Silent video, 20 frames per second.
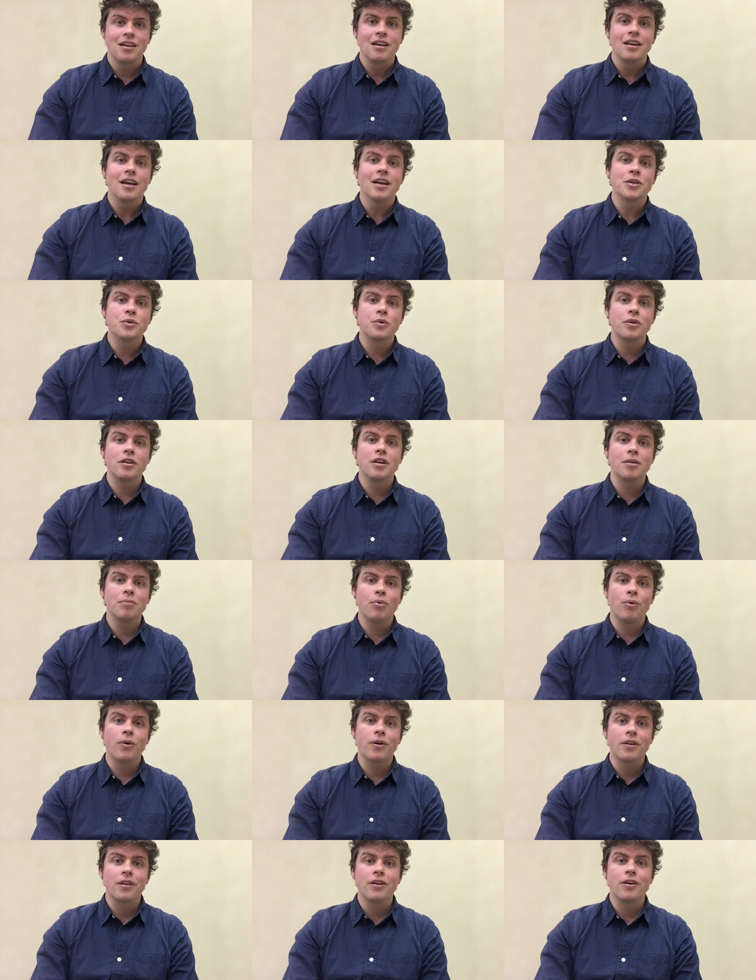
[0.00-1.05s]
It's really
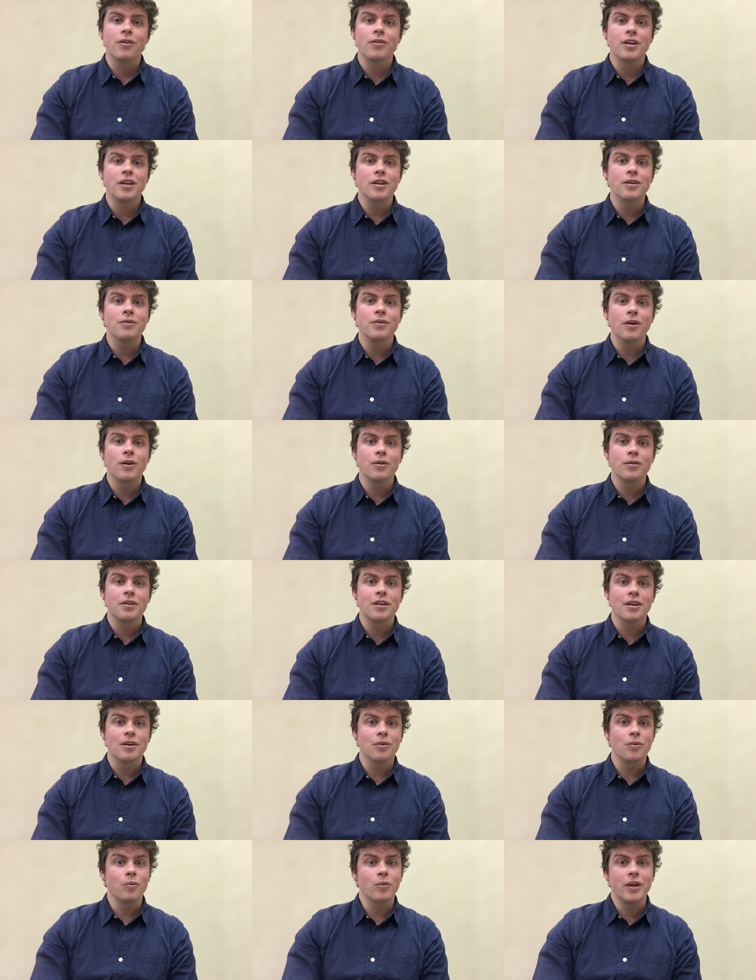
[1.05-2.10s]
important though that you note
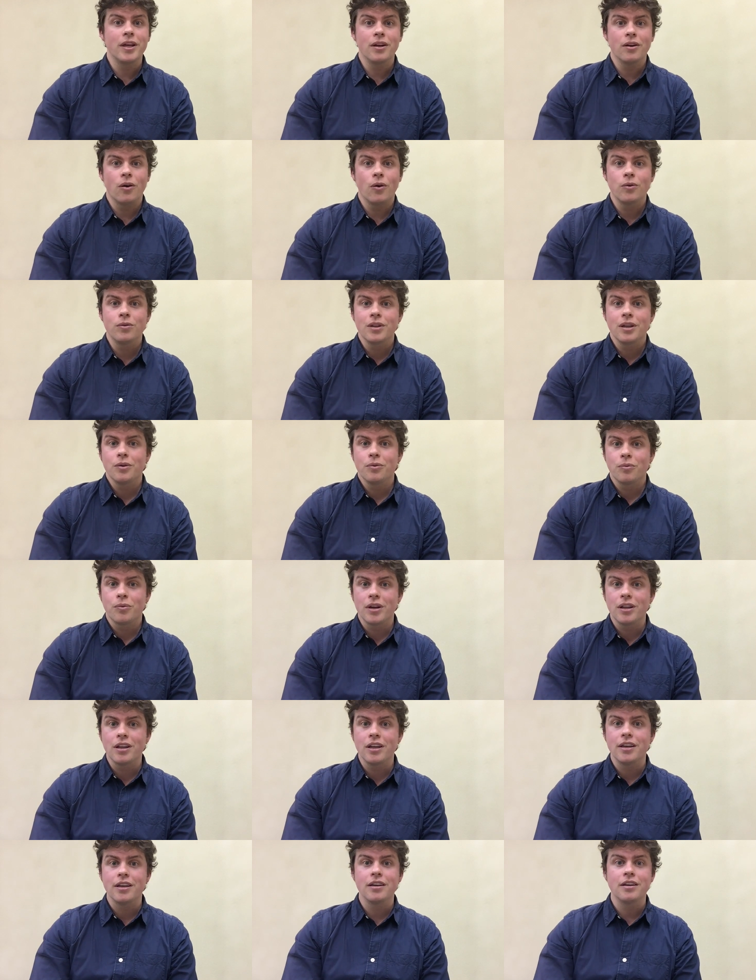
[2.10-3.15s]
that we only
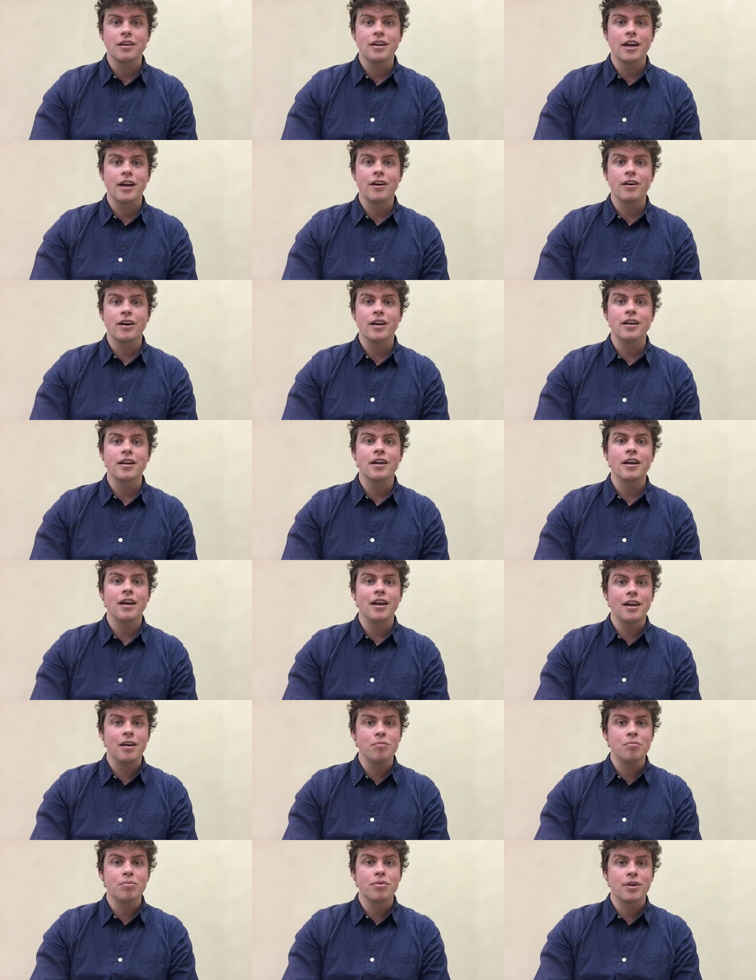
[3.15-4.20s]
really carry
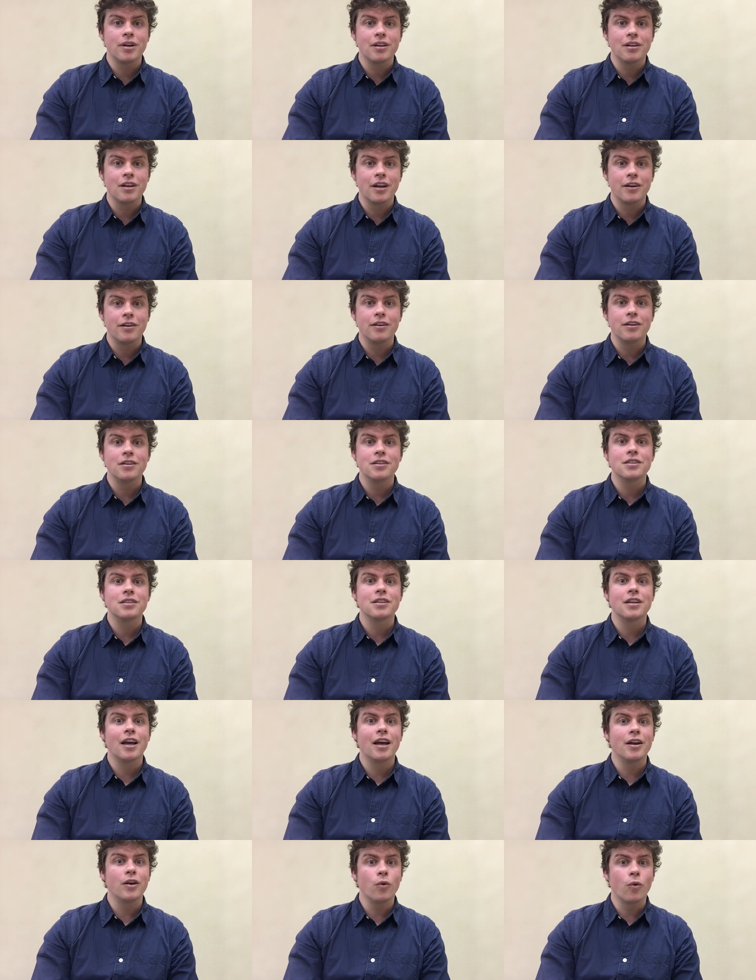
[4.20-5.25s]
imprint letters
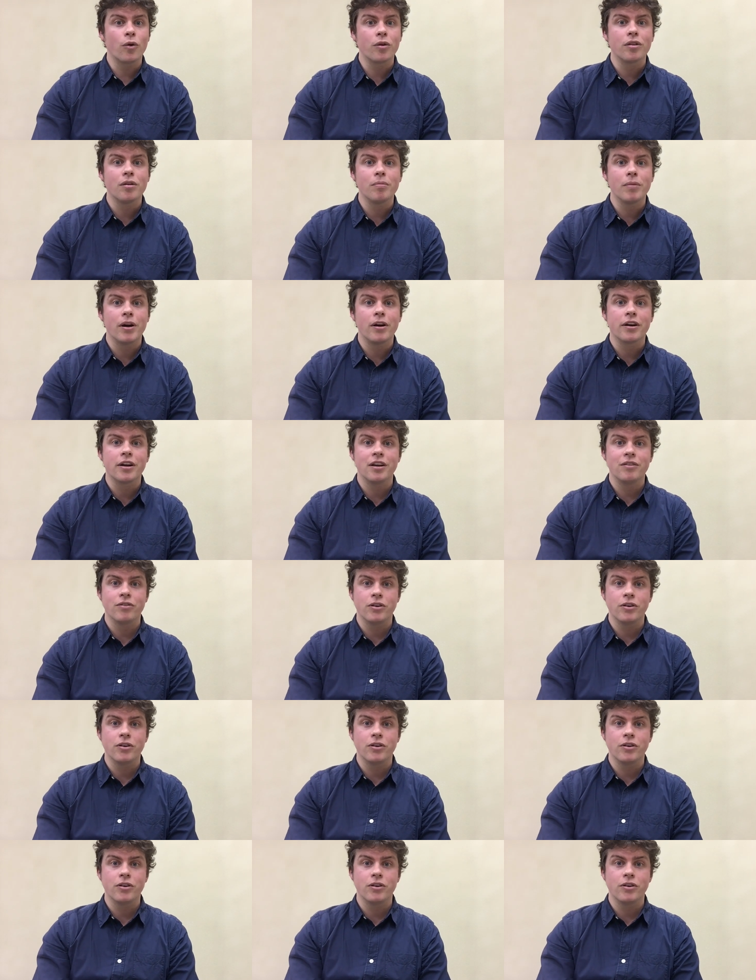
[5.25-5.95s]
and North American